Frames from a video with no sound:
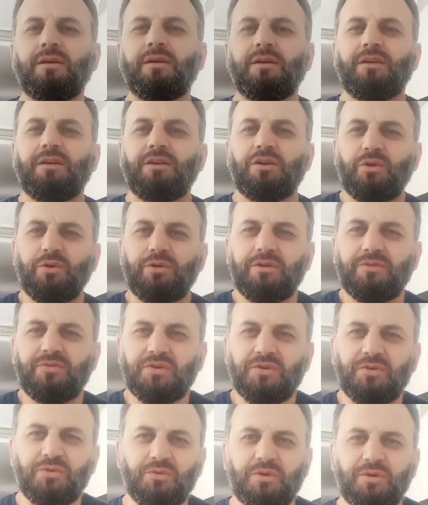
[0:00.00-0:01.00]
Good
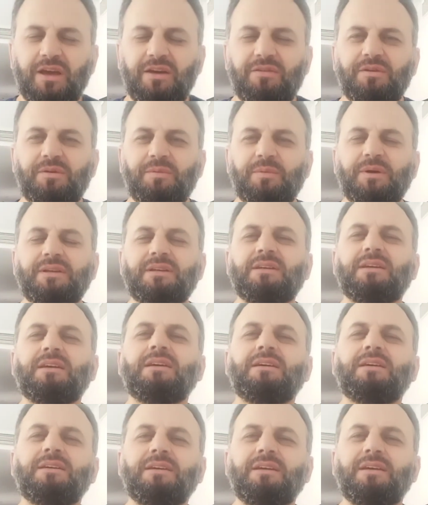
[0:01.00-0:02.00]
afternoon, everybody.
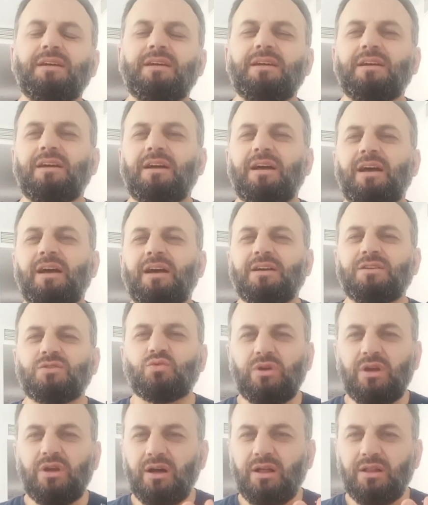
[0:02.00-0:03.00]
As we
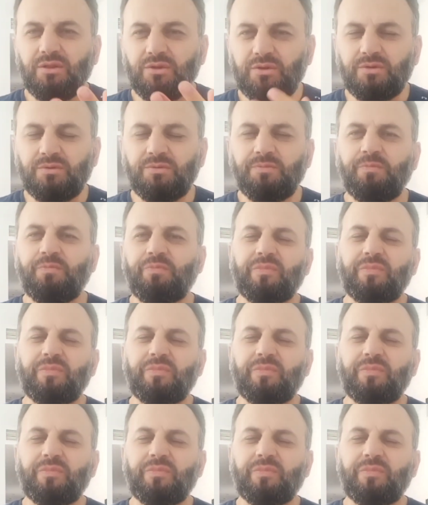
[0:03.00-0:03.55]
all know